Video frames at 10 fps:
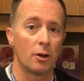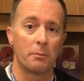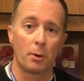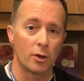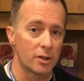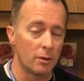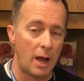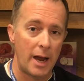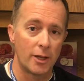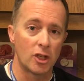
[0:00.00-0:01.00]
good personal
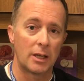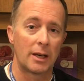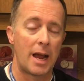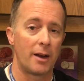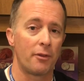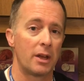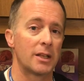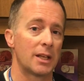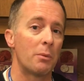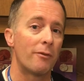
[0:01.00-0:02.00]
hygiene kind of things
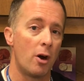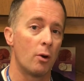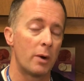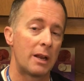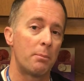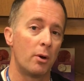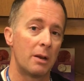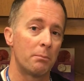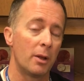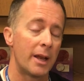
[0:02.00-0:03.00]
that we've already put
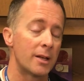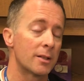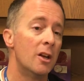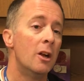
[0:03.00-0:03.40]
in place.